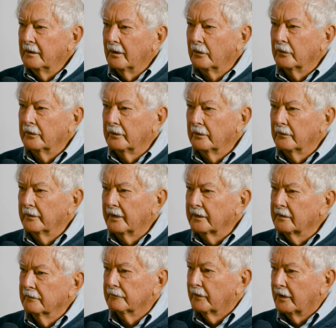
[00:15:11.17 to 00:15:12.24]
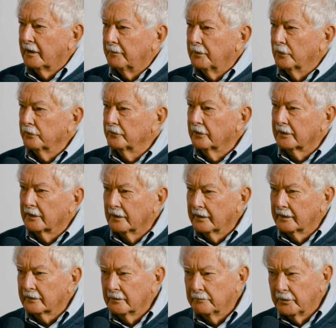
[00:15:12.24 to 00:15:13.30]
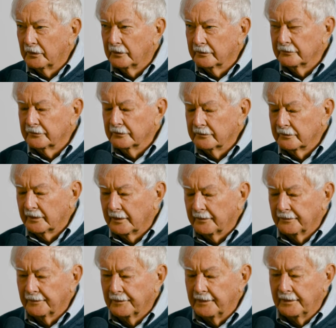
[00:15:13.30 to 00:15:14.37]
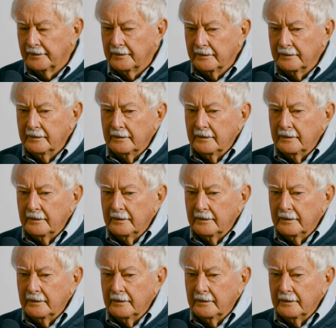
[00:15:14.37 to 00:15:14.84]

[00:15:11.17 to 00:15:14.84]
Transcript: only on that conveyor belt to collect a bonus at the other end.